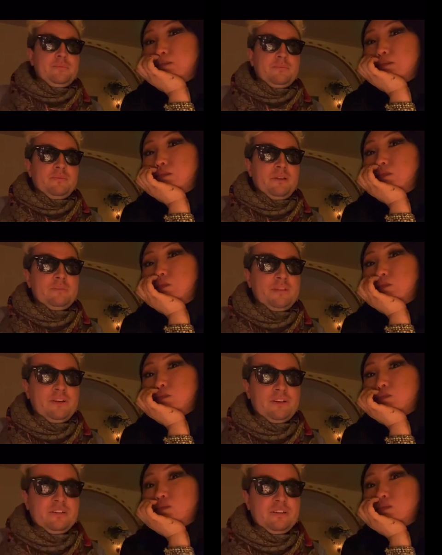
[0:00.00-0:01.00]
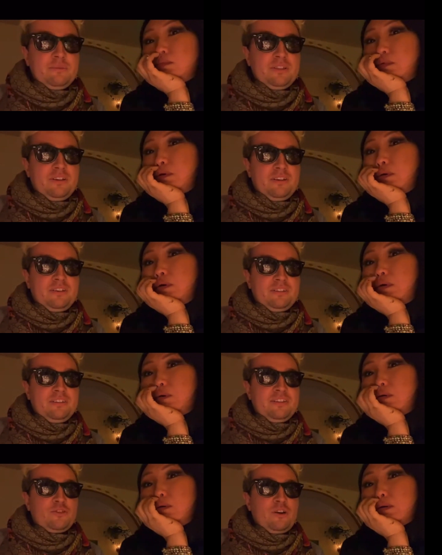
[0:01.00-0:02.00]
Speaker 1: I'm sorry, I'm sorry.
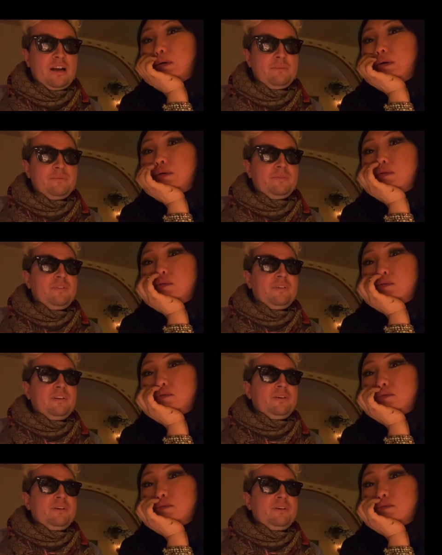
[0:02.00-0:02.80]
This is crap.